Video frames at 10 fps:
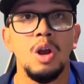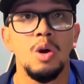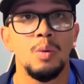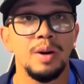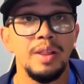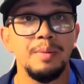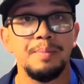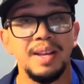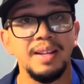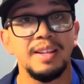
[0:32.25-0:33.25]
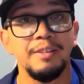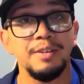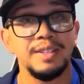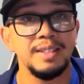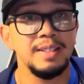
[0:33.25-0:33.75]
One of the big
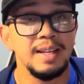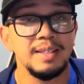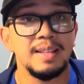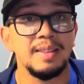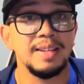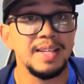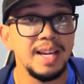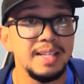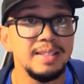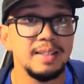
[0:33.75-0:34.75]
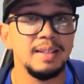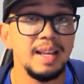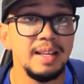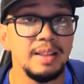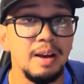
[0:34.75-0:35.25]
differences is that they changed the
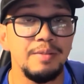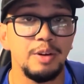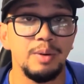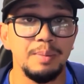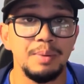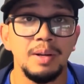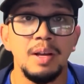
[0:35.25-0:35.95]
length of the grip.